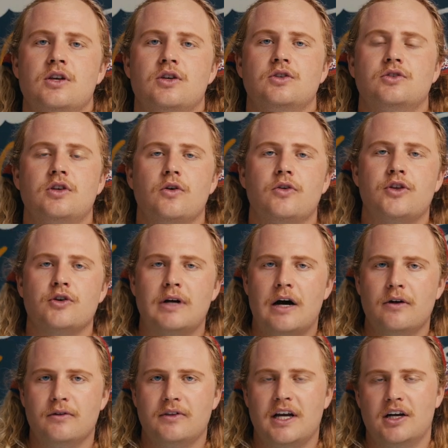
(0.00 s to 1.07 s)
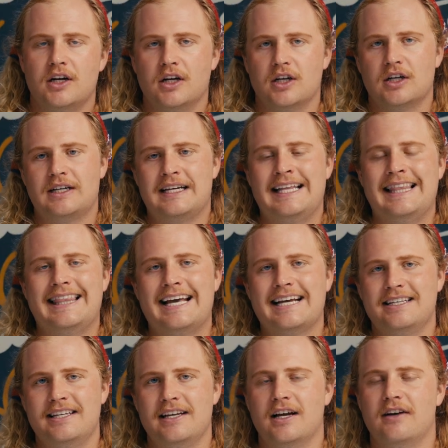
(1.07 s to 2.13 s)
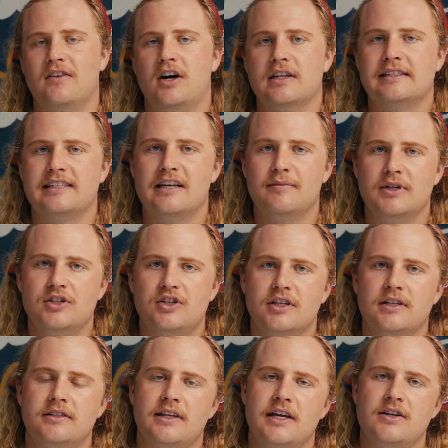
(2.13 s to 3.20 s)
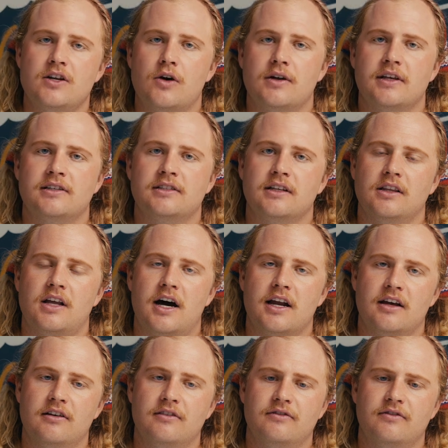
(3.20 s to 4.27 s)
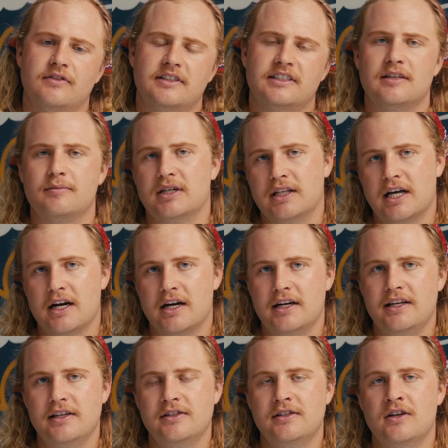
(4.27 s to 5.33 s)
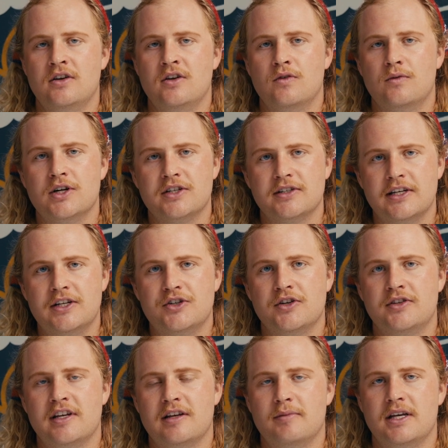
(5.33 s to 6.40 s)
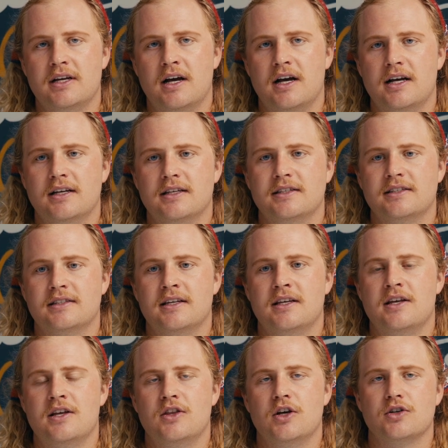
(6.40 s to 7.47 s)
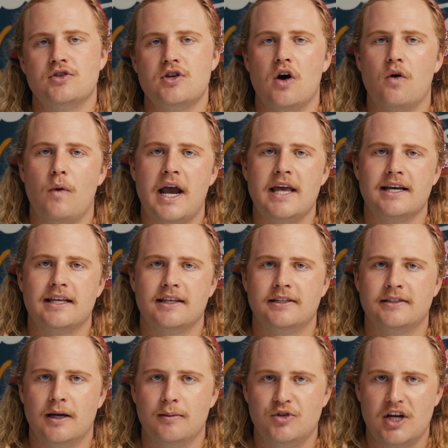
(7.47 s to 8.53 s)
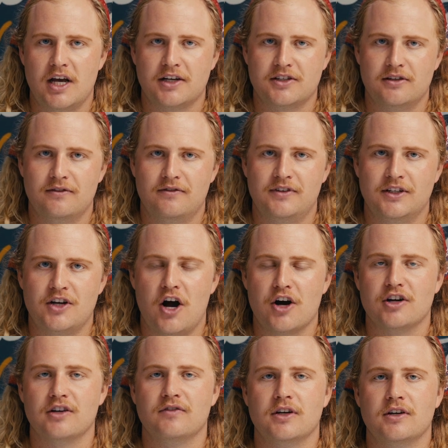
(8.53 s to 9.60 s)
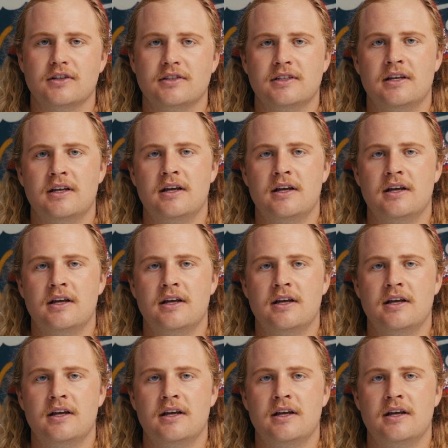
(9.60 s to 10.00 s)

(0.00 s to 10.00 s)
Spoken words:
So throughout their collecting of all these images, they noticed a lot of similarities, which is interesting because there's no way that the subjects and photographers